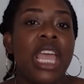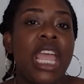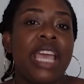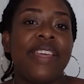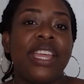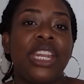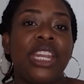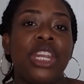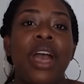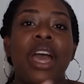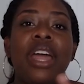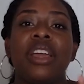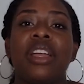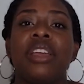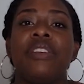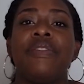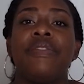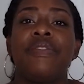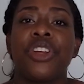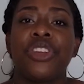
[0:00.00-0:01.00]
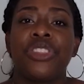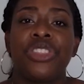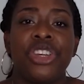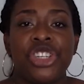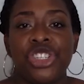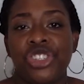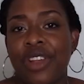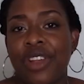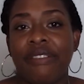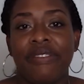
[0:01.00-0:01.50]
and they know how to convert their
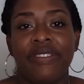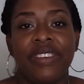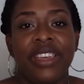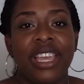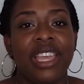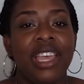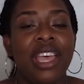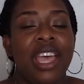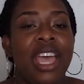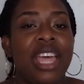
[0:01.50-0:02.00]
traffic.